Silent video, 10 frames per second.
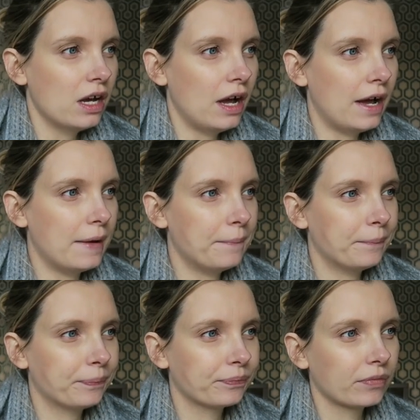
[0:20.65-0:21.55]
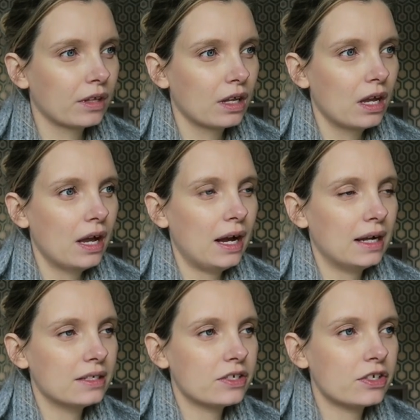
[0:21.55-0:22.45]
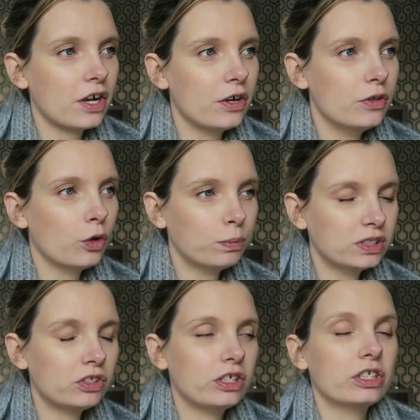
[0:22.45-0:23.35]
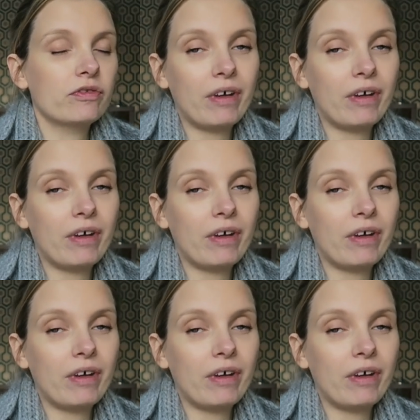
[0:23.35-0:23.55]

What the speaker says: and so the obstetrician